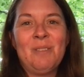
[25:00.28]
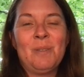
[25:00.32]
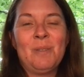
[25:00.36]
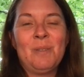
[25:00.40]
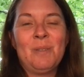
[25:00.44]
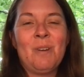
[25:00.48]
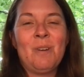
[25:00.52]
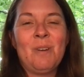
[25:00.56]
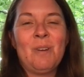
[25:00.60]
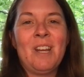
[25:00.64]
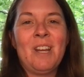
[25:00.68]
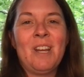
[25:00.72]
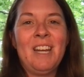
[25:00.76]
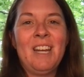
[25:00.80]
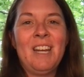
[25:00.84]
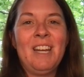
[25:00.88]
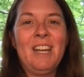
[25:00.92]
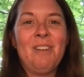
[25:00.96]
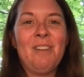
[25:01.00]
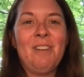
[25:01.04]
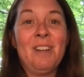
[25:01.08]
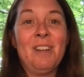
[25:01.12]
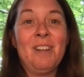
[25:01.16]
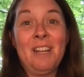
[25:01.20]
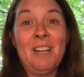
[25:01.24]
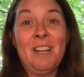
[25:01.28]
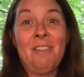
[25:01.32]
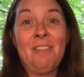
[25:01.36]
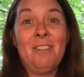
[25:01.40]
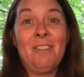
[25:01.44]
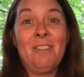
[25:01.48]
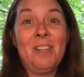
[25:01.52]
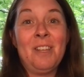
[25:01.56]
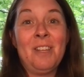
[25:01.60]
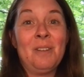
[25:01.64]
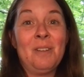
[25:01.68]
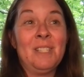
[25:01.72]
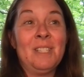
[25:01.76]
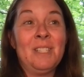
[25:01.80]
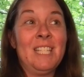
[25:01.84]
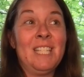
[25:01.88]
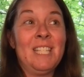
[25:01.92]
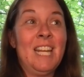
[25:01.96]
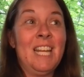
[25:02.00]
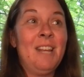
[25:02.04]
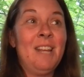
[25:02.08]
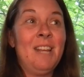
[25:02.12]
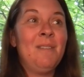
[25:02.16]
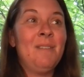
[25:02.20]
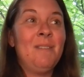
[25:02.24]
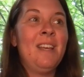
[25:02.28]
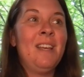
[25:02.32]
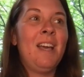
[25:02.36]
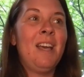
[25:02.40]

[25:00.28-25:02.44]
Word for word: was working in, you can definitely go see.